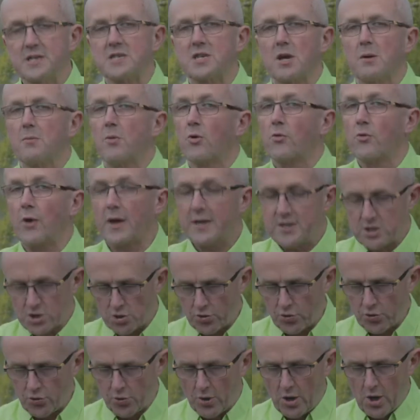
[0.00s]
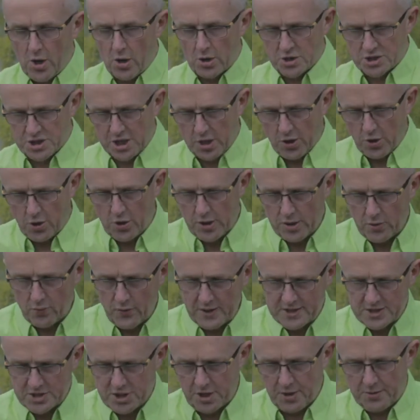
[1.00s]
summer right through until early
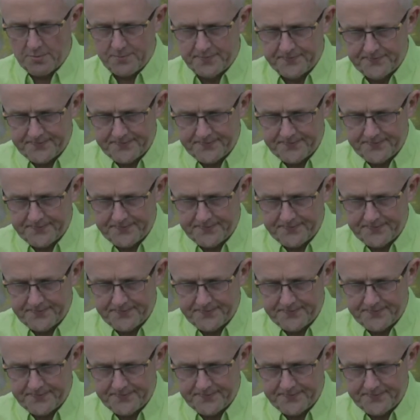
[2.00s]
winter.